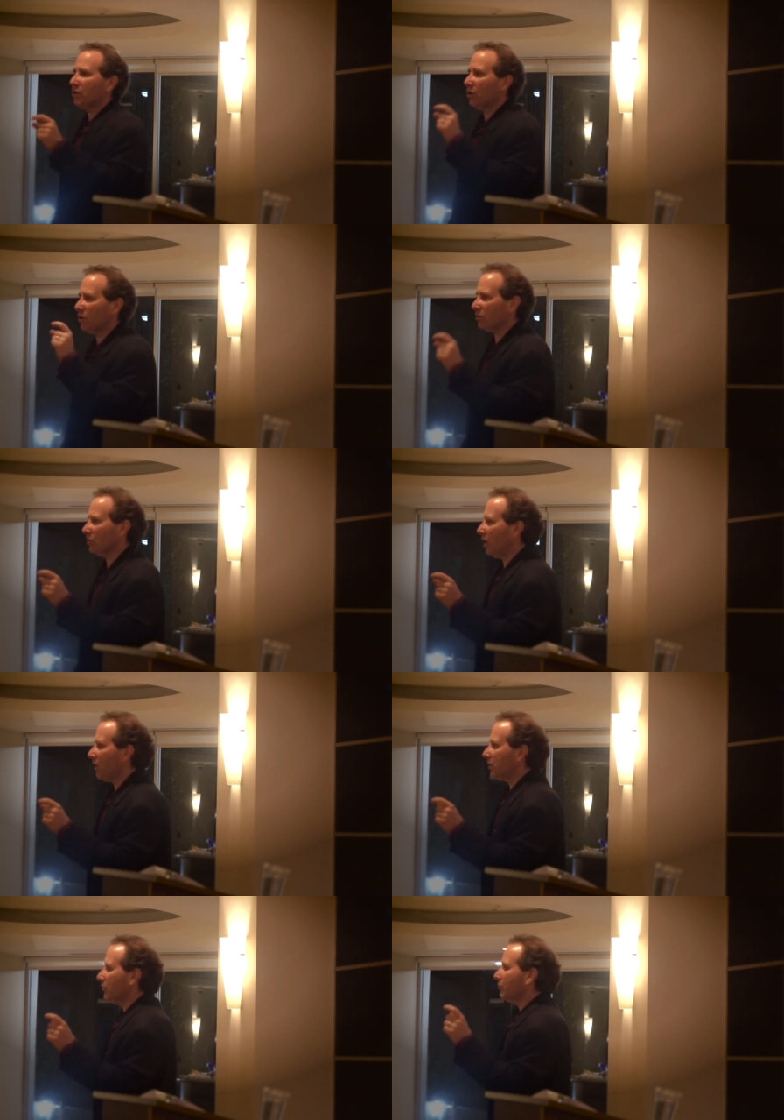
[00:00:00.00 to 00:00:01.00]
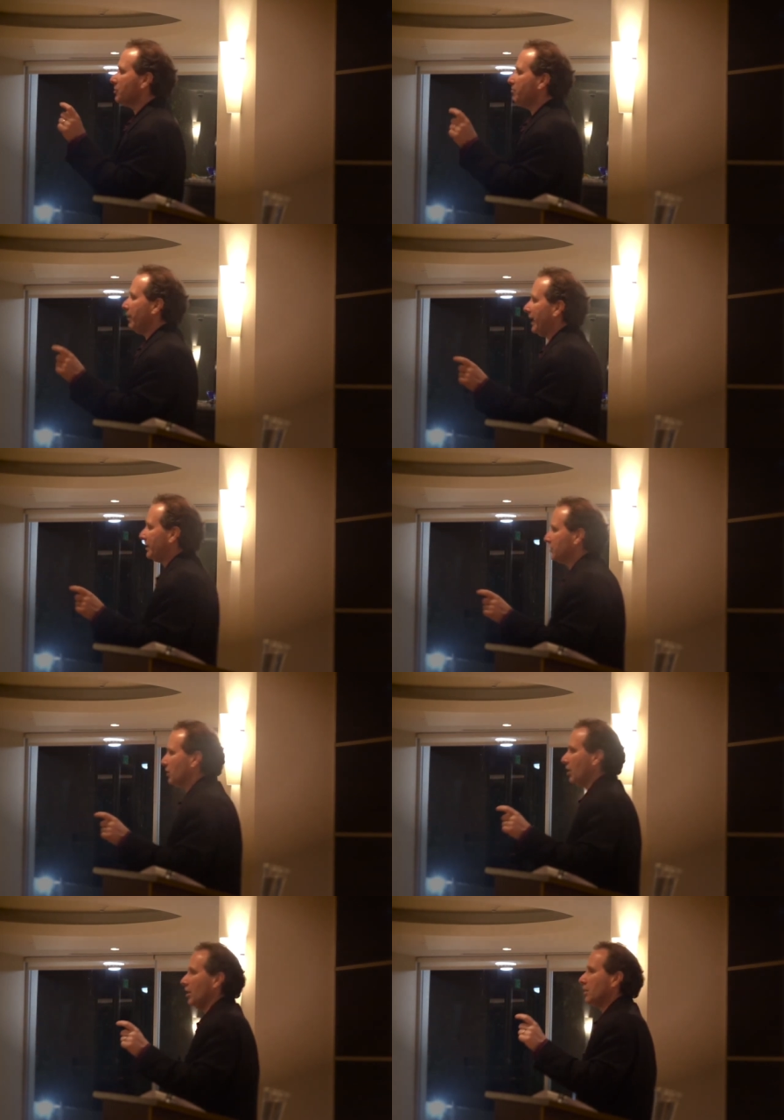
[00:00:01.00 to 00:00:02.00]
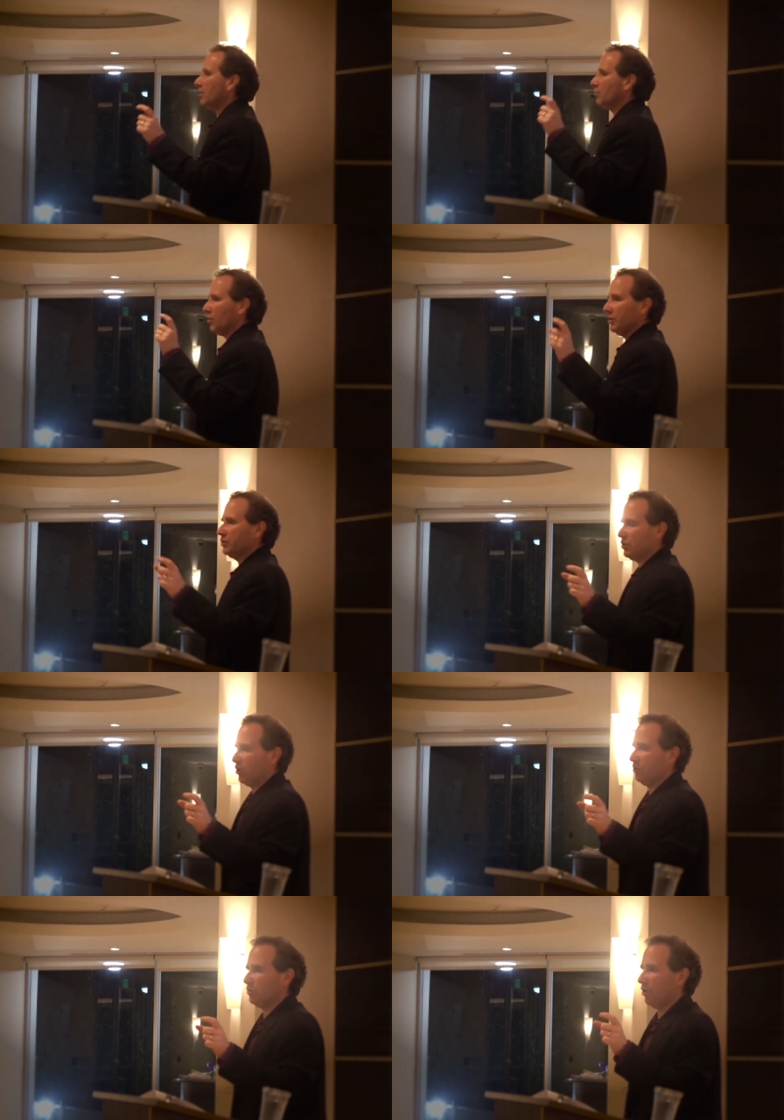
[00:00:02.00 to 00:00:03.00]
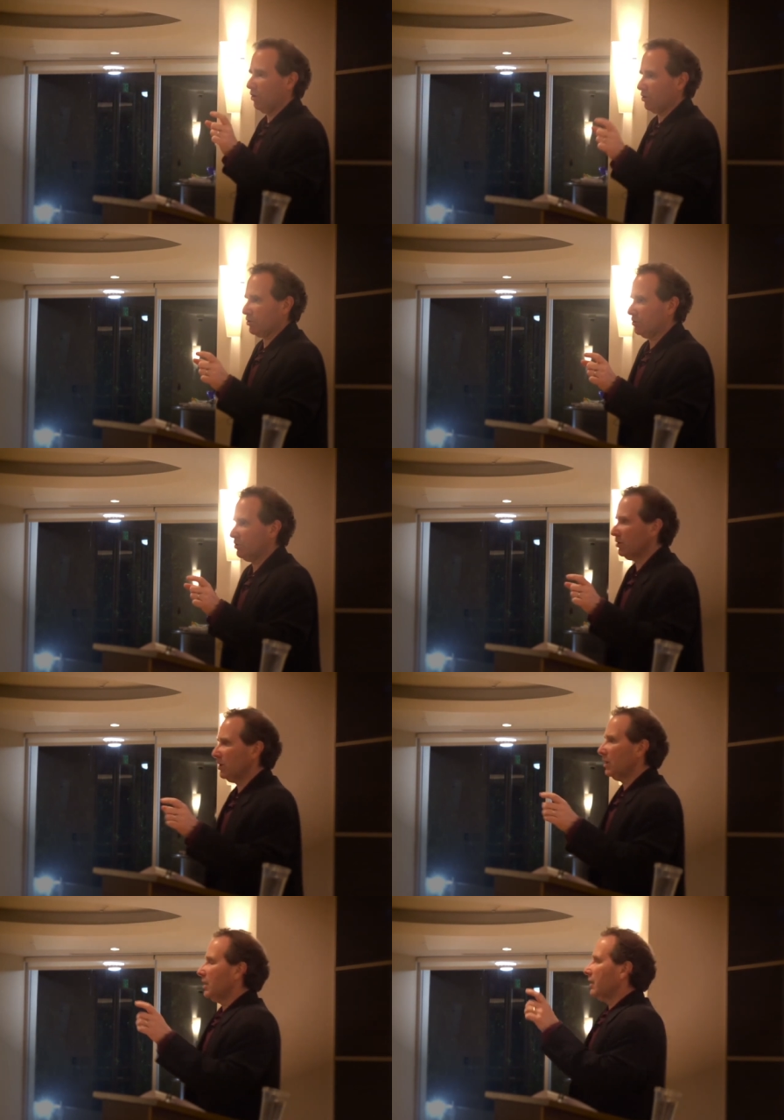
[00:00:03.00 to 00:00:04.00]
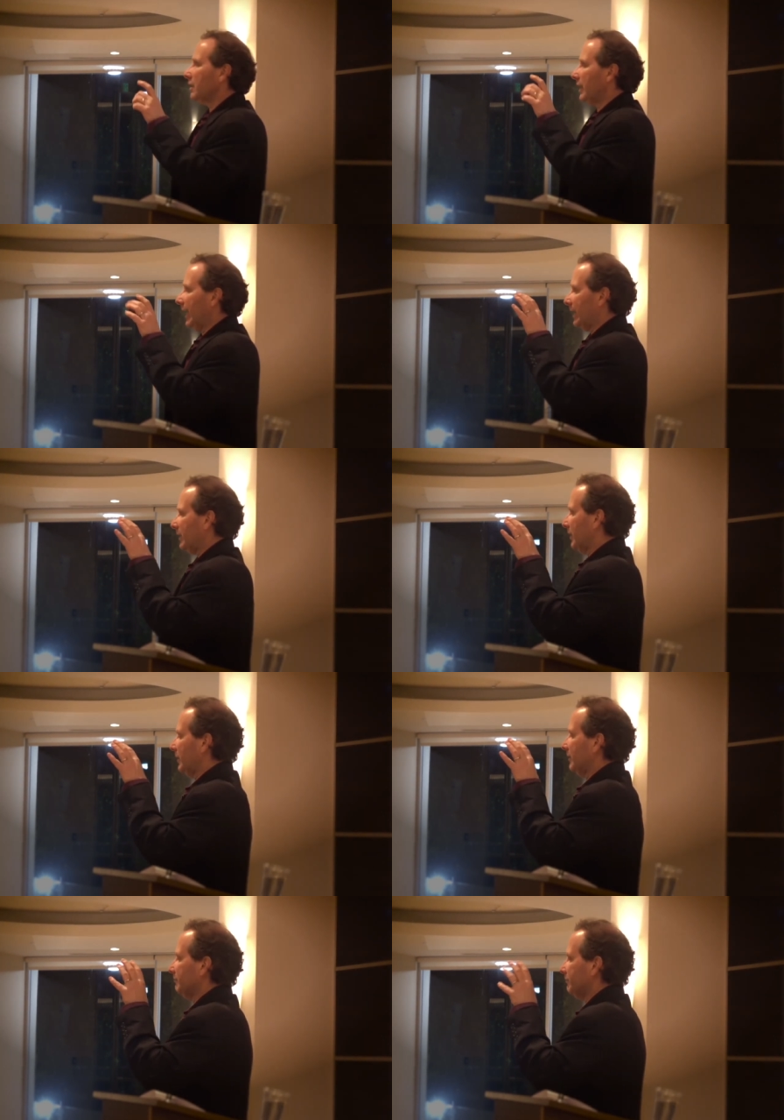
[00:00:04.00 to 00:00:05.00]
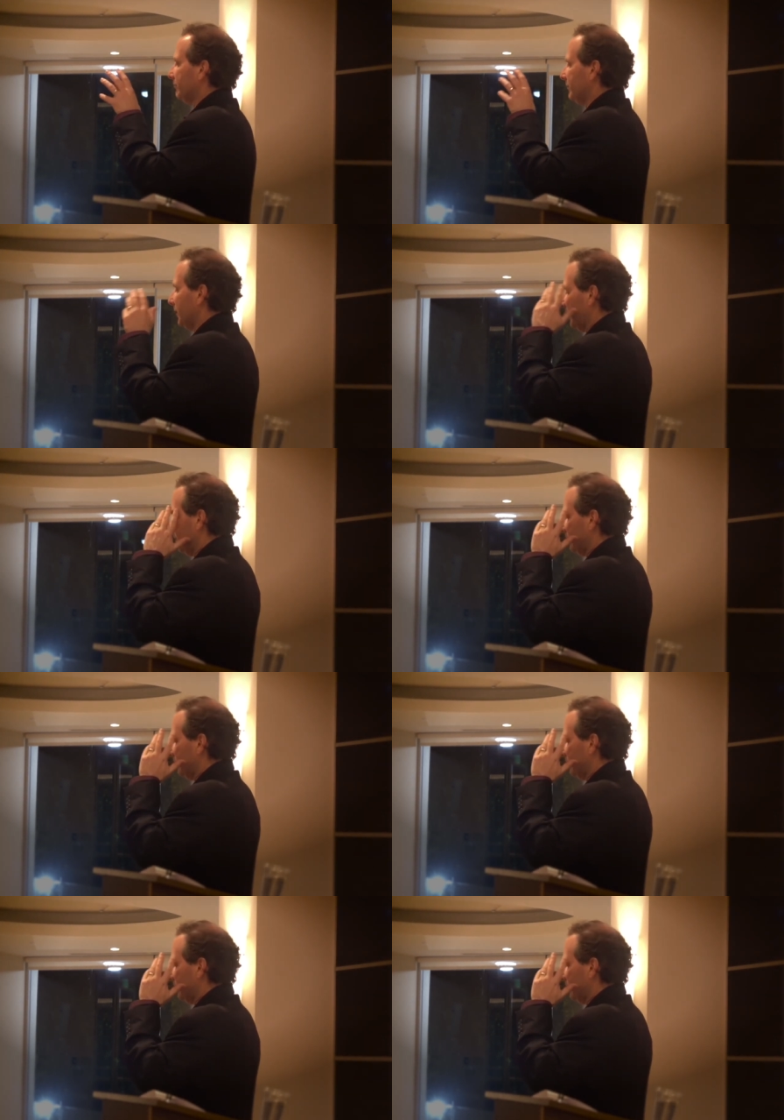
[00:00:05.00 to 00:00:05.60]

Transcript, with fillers: The Hurt Locker was based on a Rolling Stone article that um, uh,